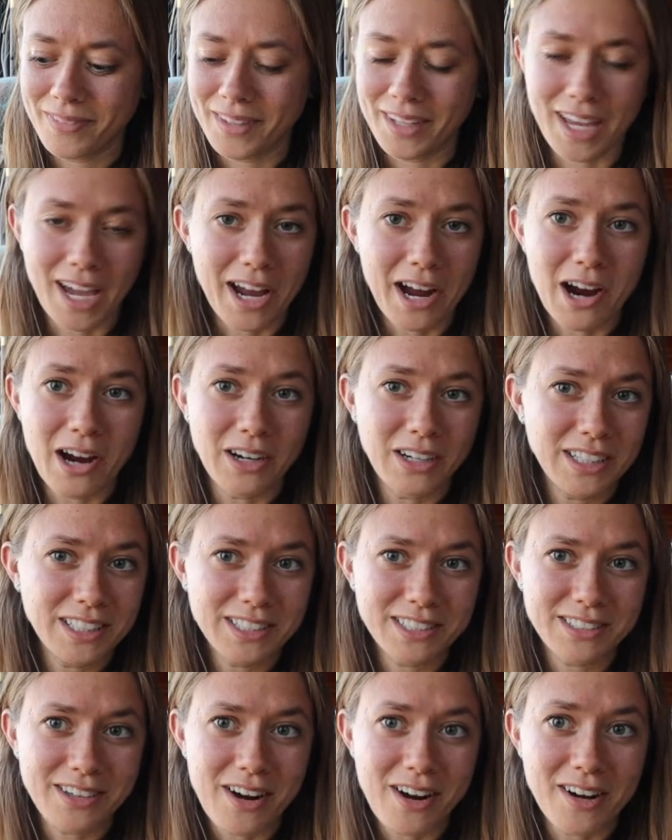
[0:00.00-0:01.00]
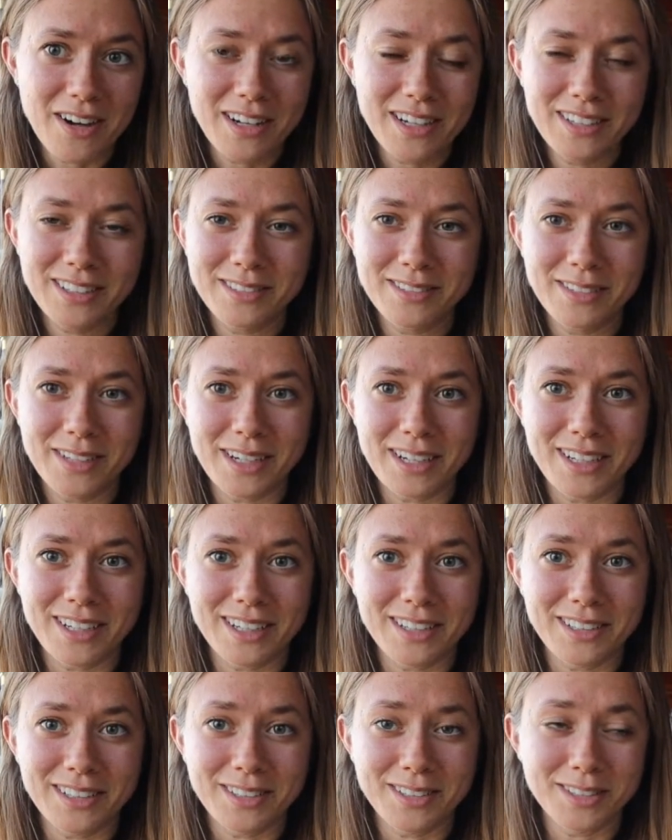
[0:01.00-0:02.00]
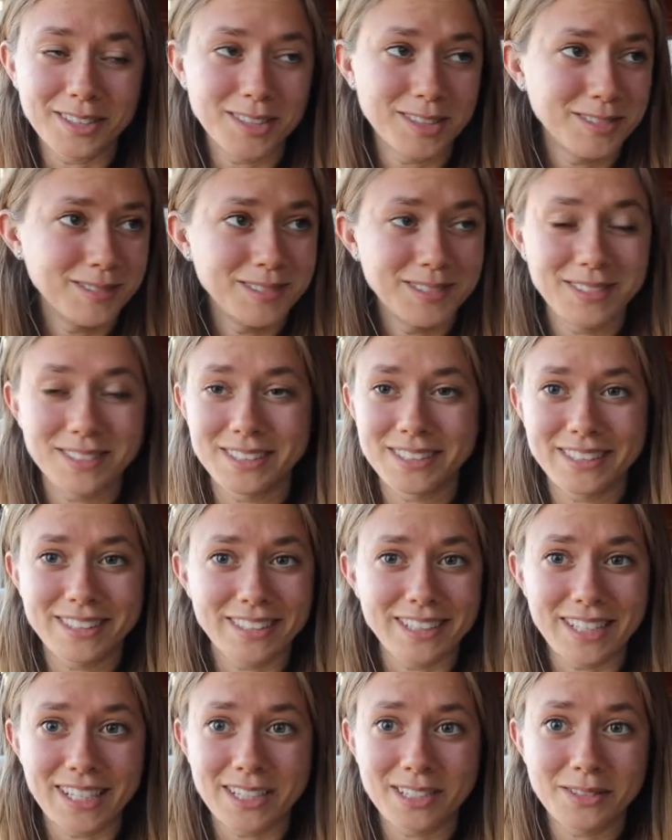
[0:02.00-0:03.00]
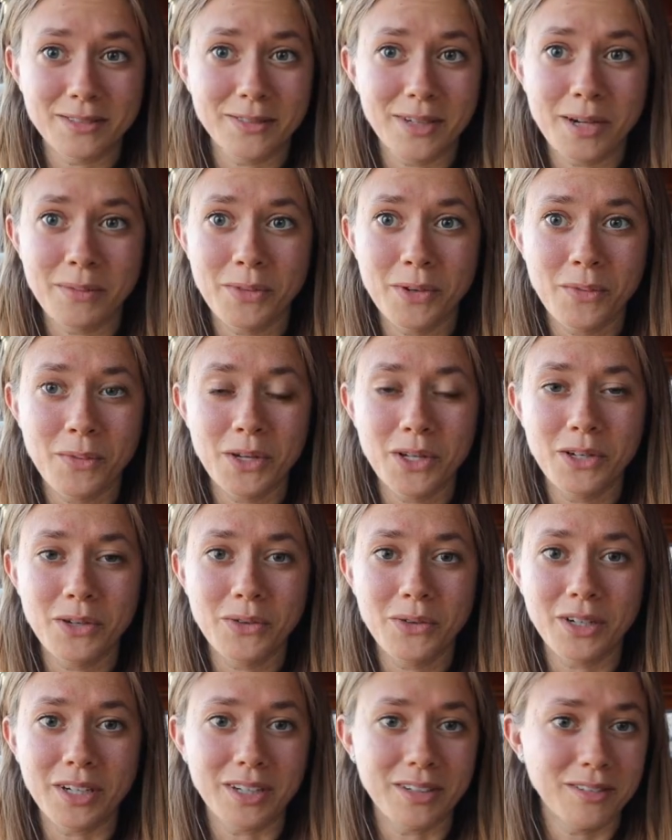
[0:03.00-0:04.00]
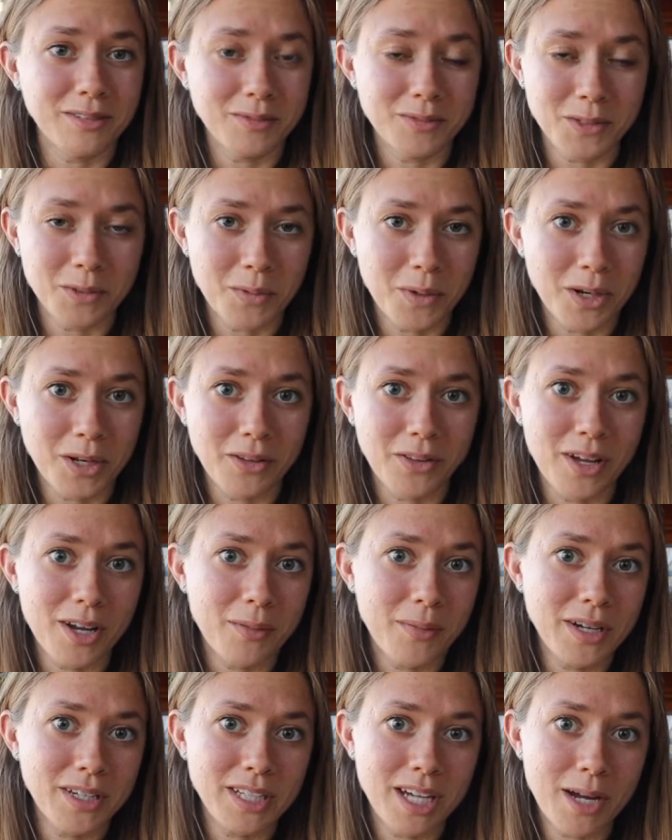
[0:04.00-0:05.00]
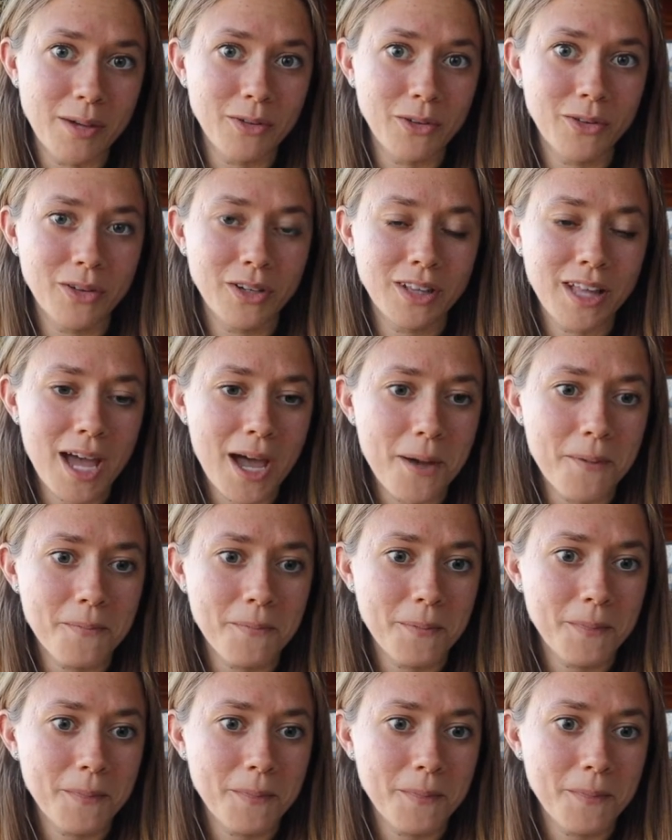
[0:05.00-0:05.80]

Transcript: I already started, and that's what I'm going to be doing, spending a lot of my time doing that.